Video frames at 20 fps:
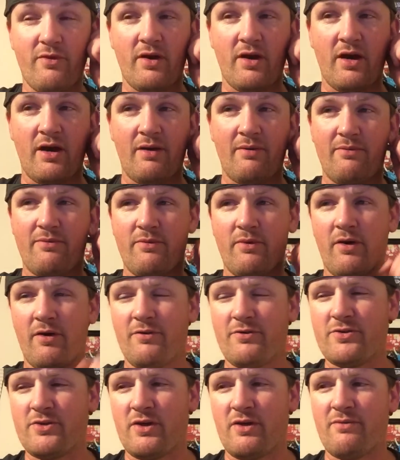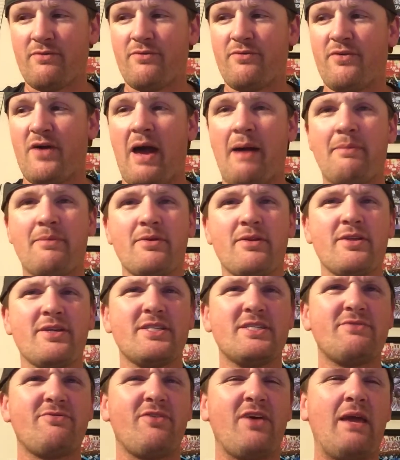uh, uh, uh
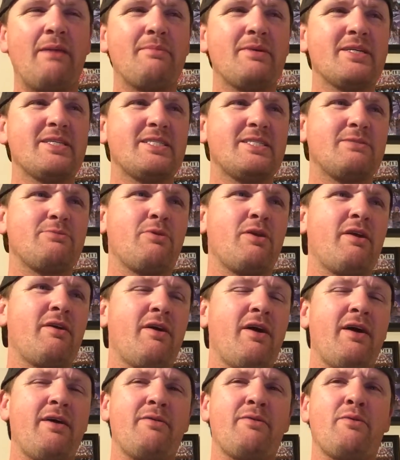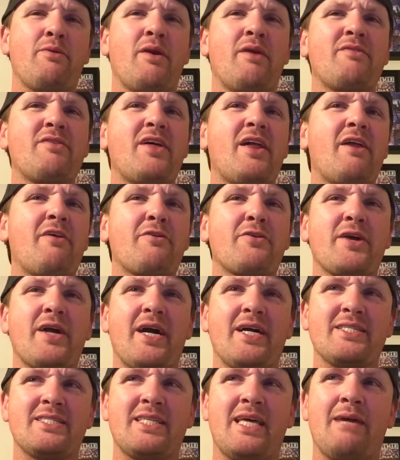fabulous, famous, whatever, uh, whatever that other
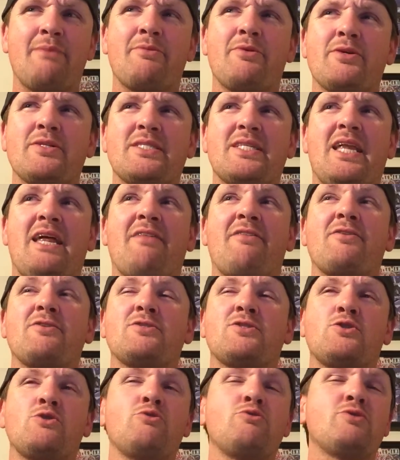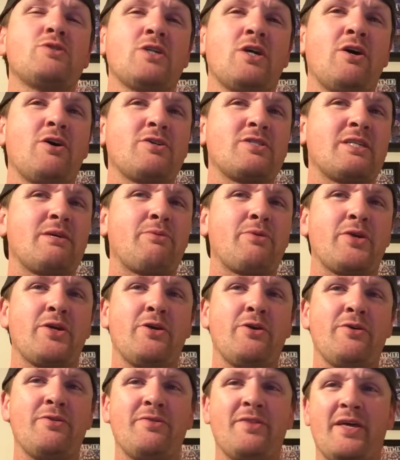guy's name was that had those two songs that were
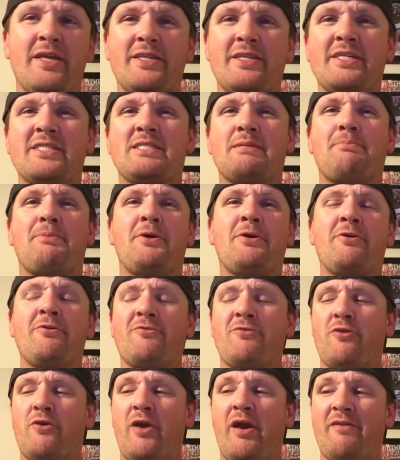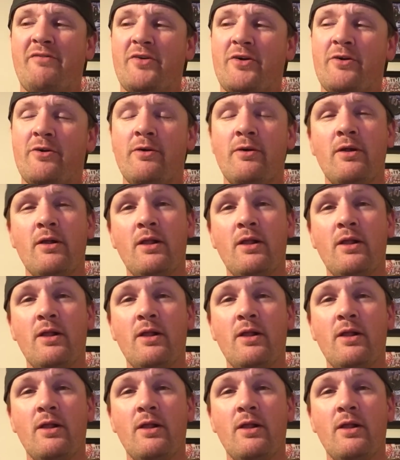good and then disappeared forever.